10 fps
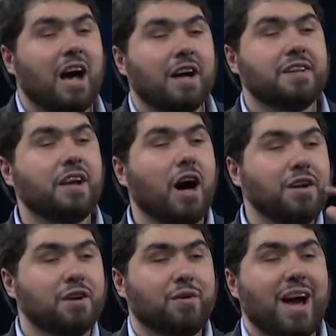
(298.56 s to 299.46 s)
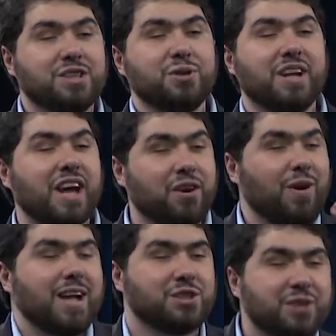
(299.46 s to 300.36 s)
Did undergraduate and
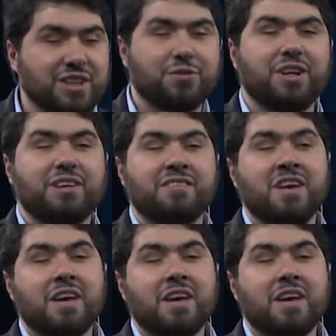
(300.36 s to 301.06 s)
graduate degrees